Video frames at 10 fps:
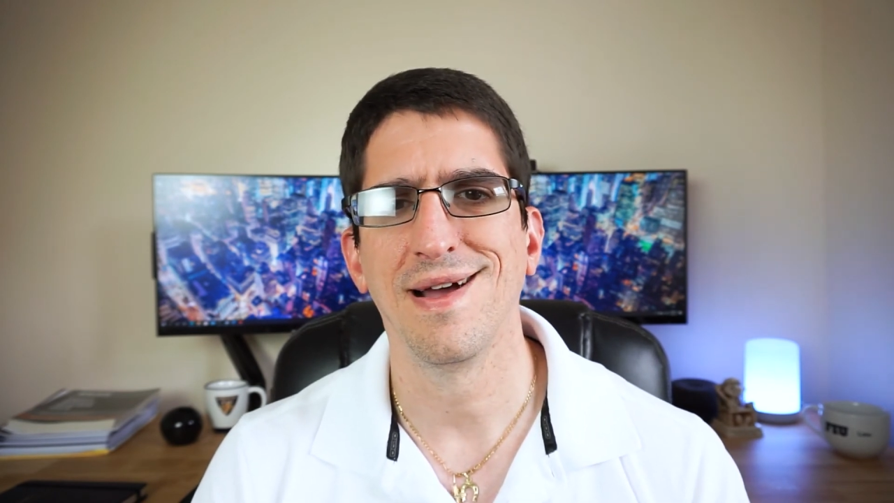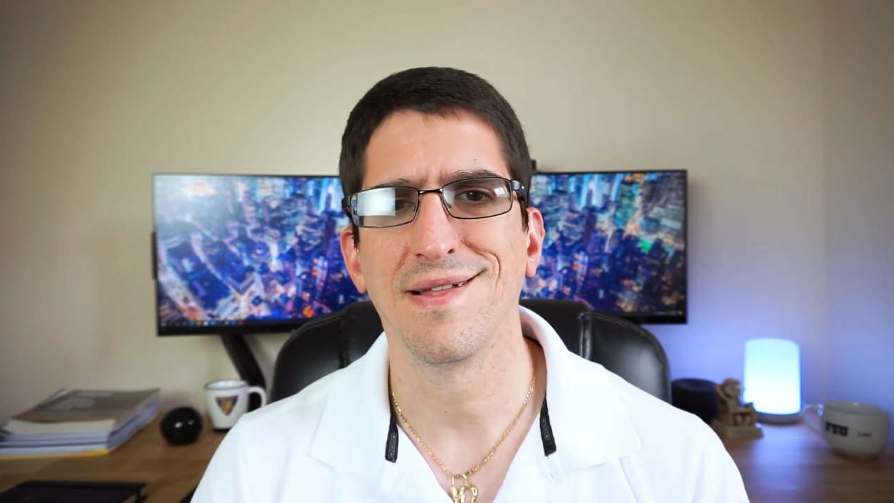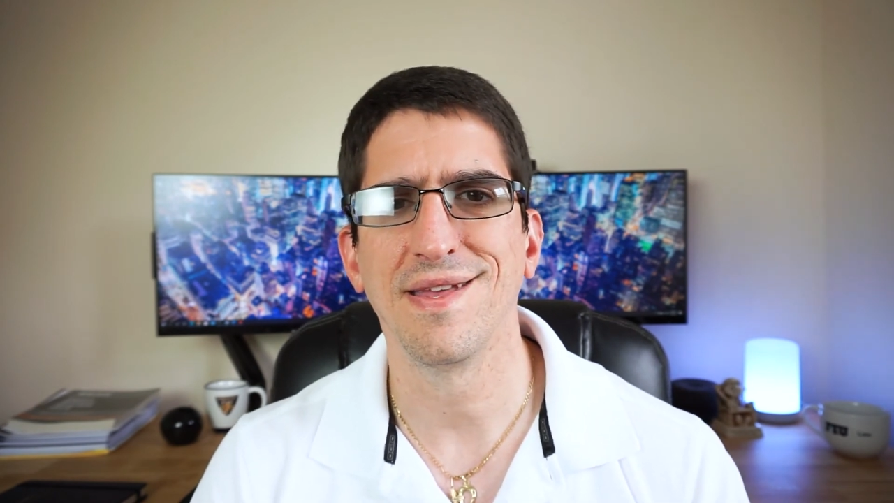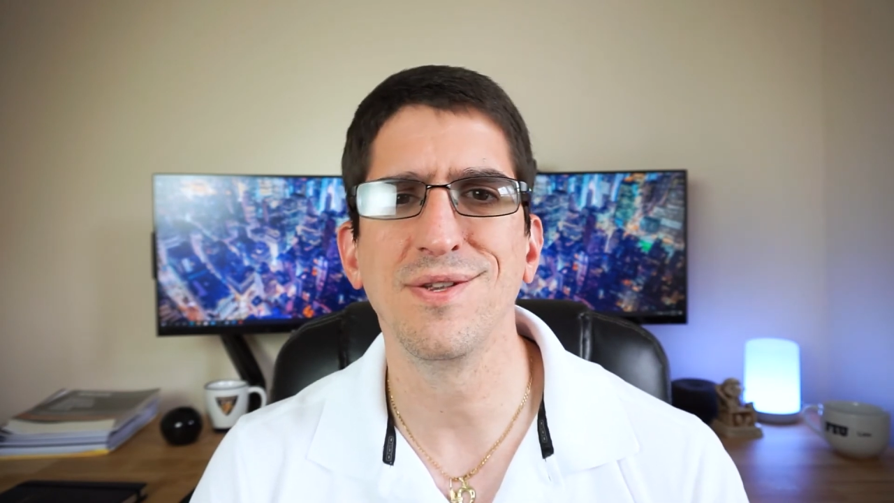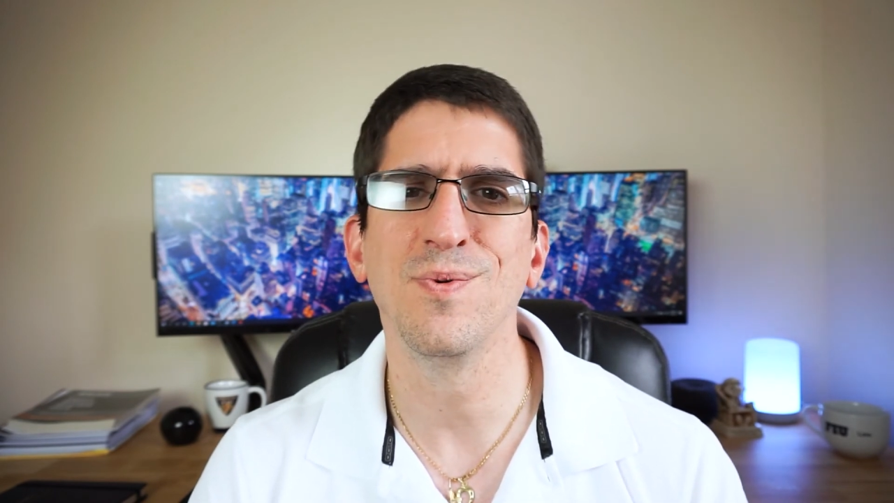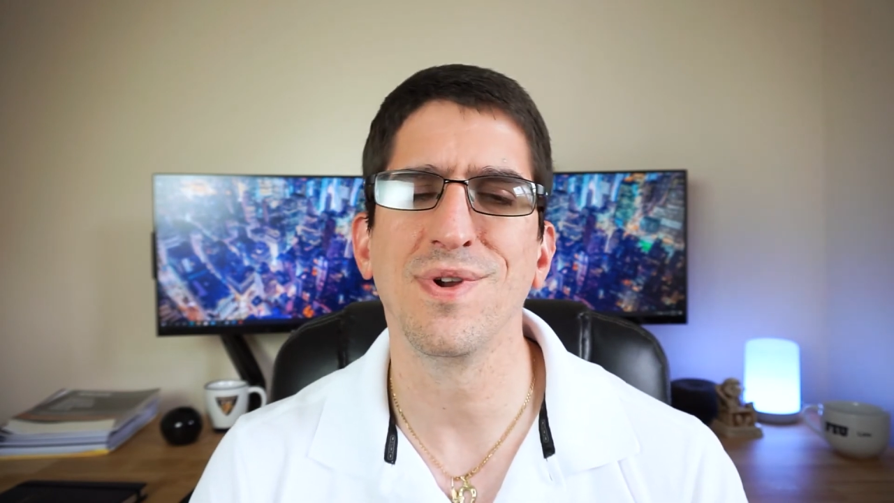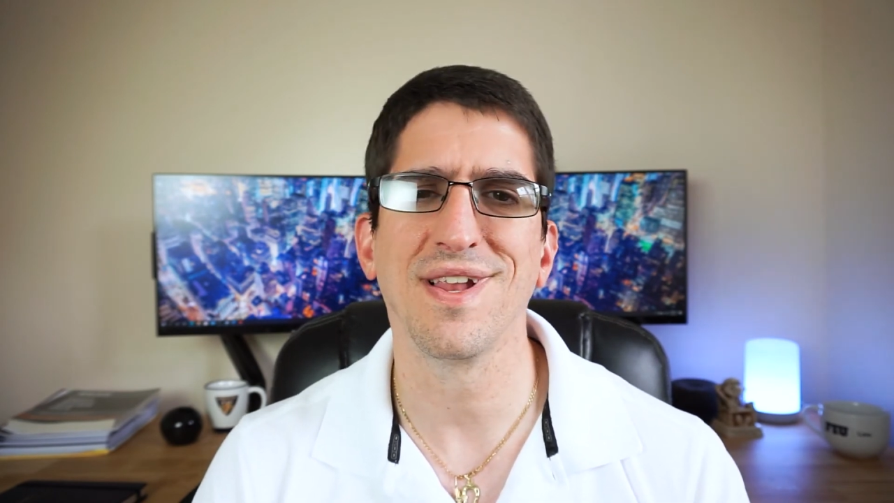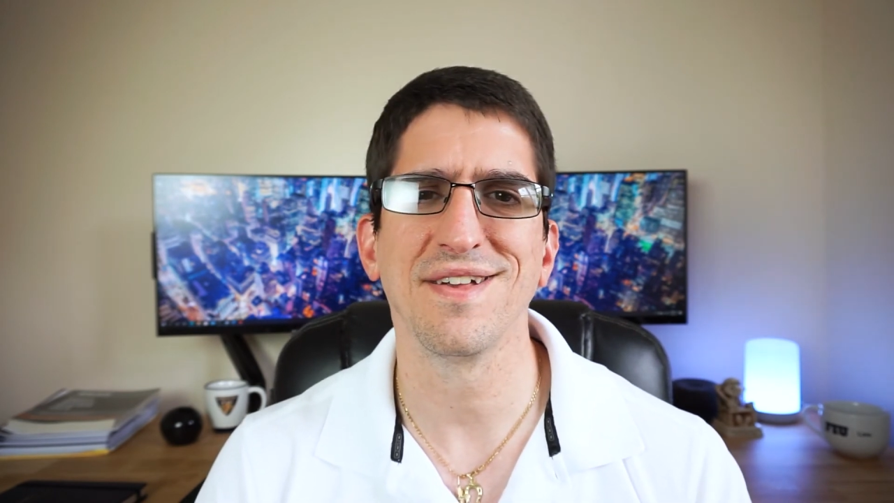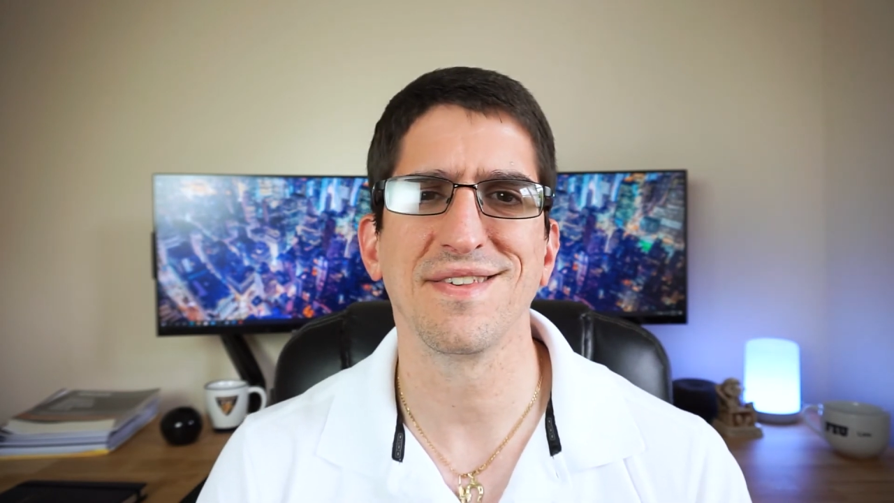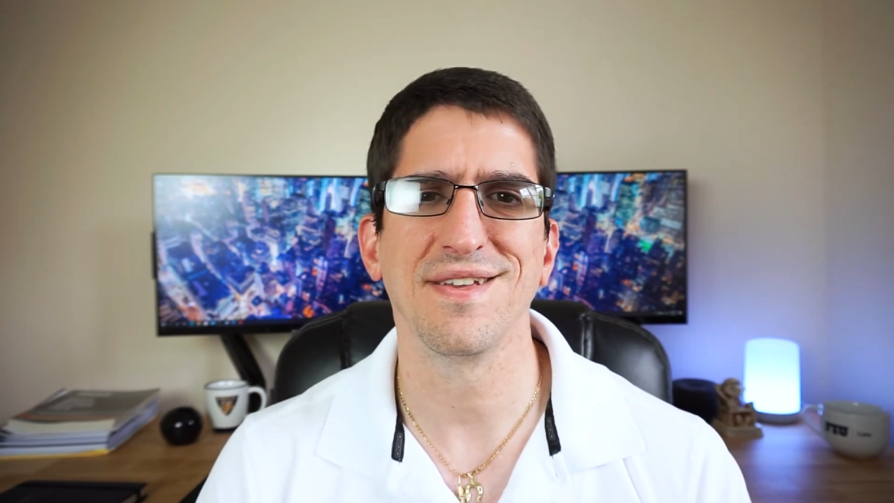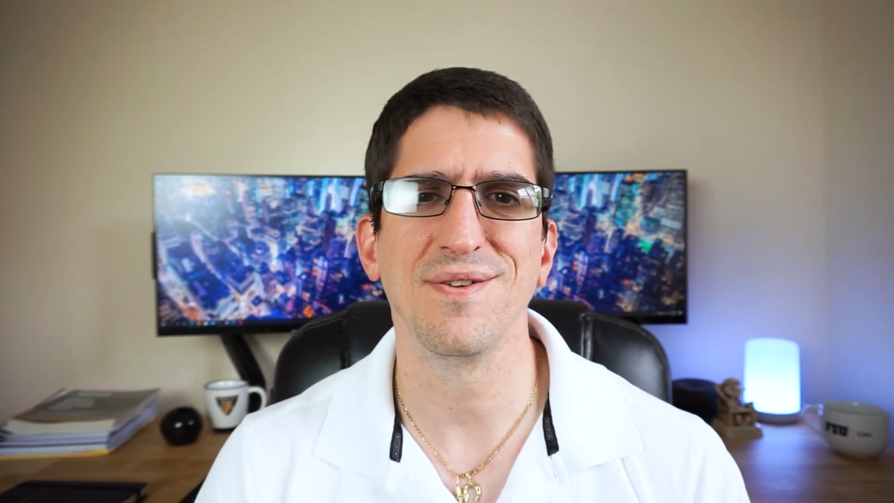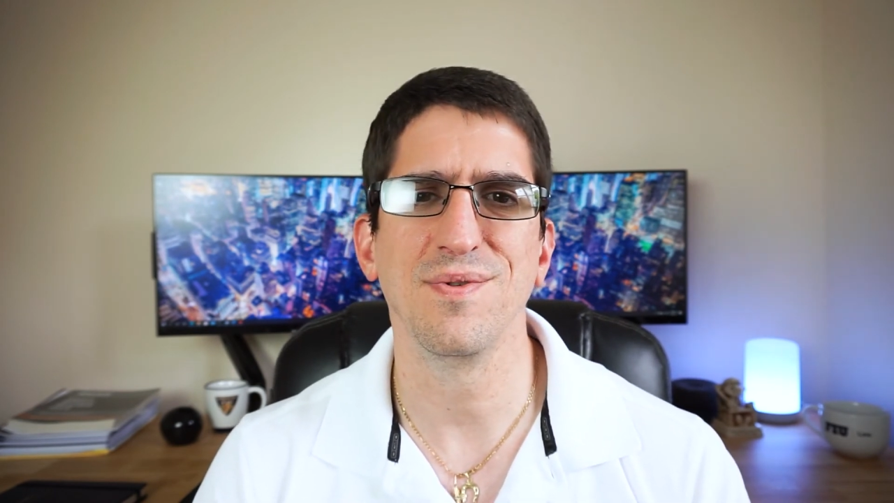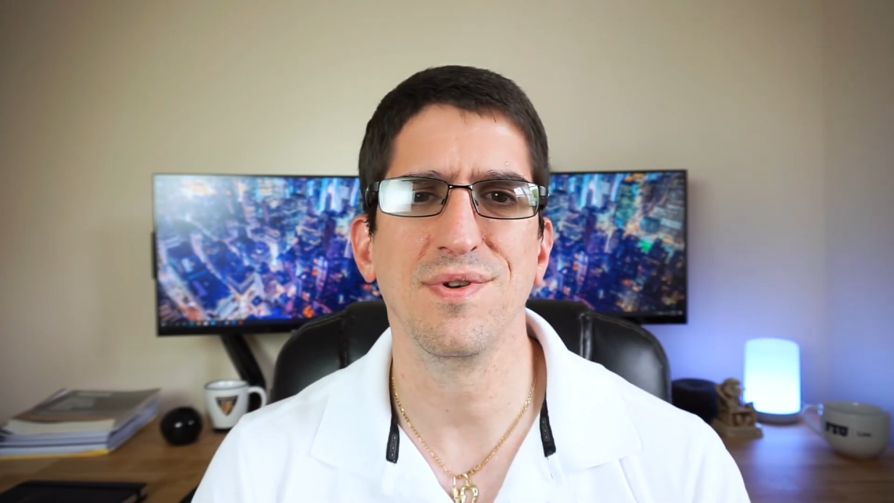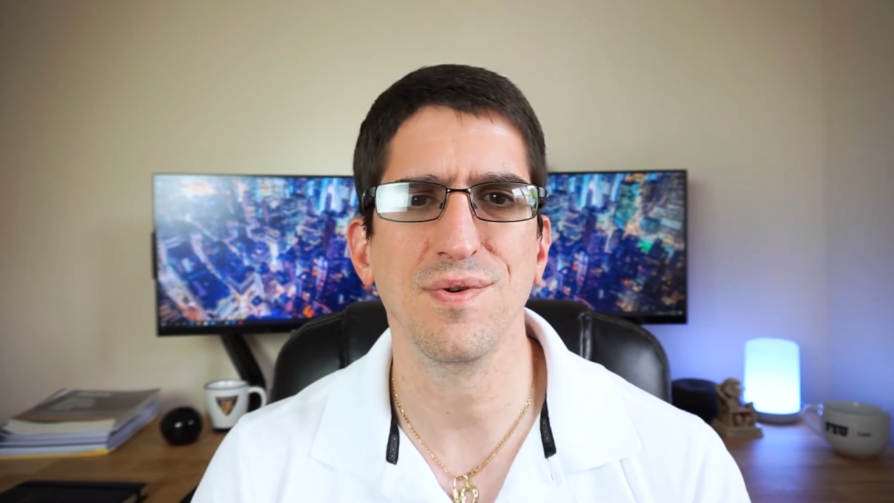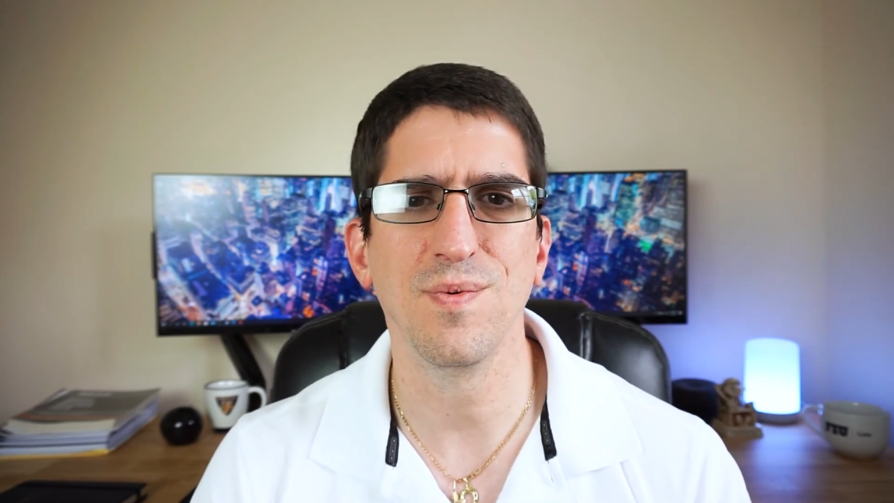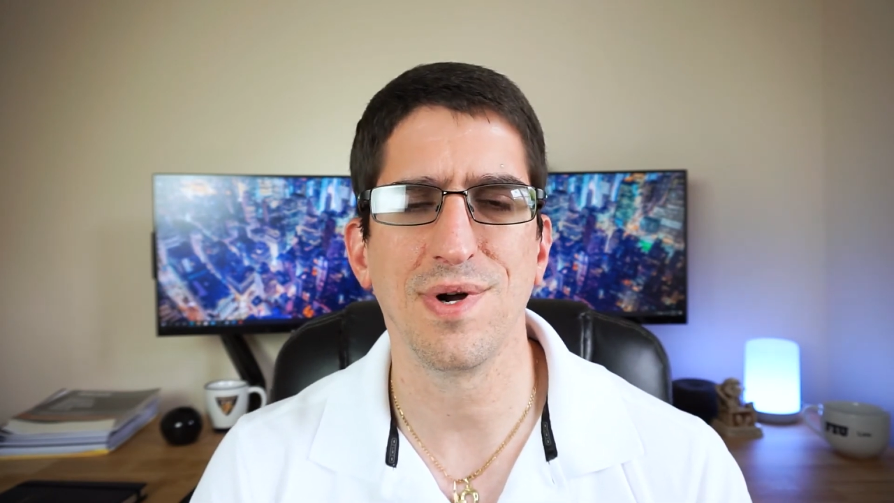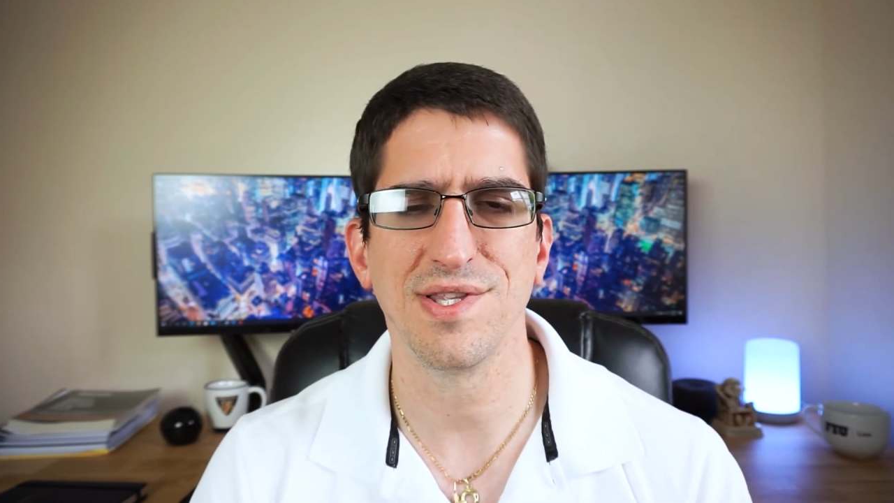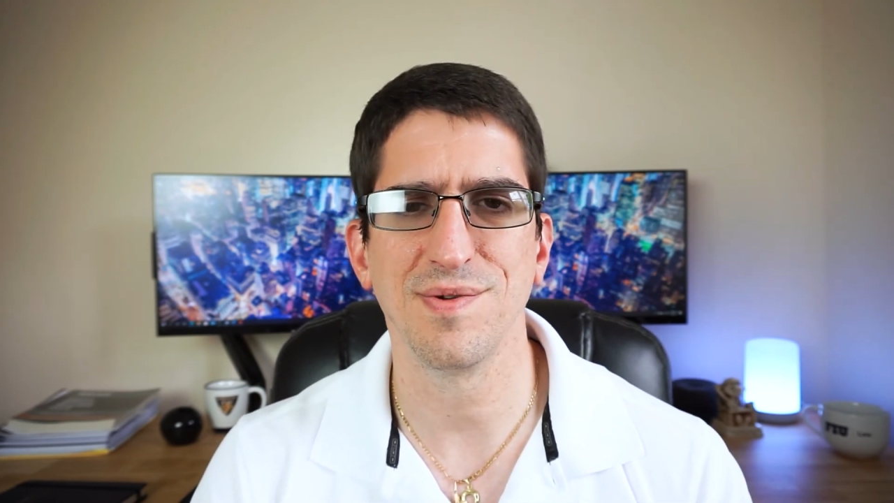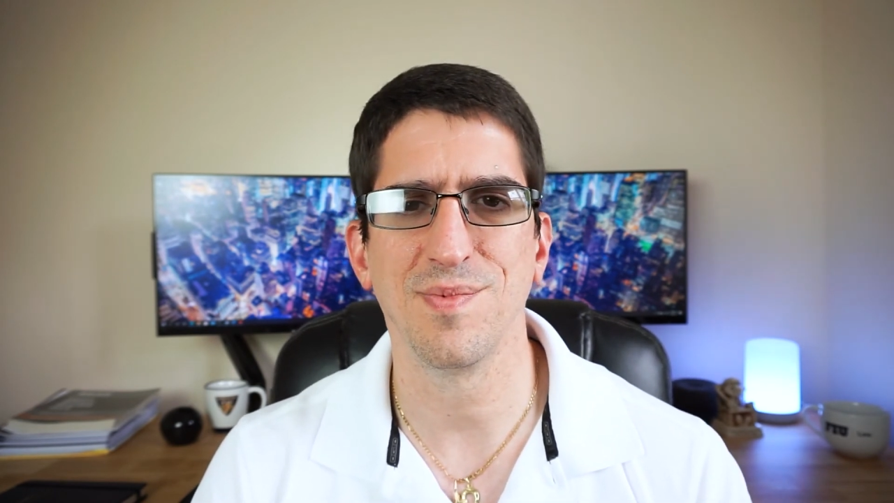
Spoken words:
and then you realize that you do want to